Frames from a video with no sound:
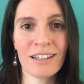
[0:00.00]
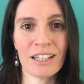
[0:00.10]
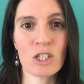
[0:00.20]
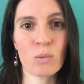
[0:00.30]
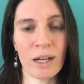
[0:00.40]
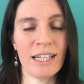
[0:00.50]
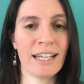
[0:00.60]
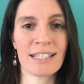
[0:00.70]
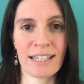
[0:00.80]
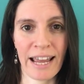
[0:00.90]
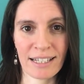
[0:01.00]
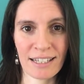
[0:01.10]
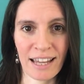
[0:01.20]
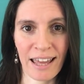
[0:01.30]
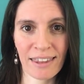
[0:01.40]
is when he gets nagged
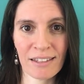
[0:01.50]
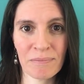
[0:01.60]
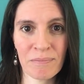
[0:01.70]
to death.